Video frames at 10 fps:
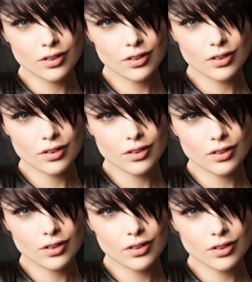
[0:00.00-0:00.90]

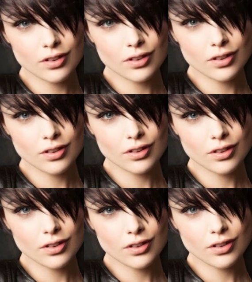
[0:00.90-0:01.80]

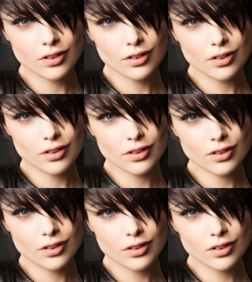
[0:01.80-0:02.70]

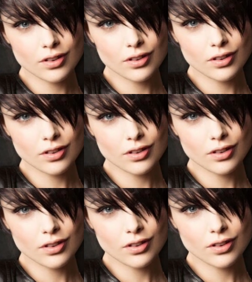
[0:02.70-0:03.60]

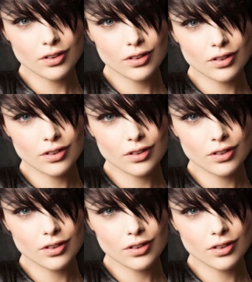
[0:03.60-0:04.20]
Nothing is said.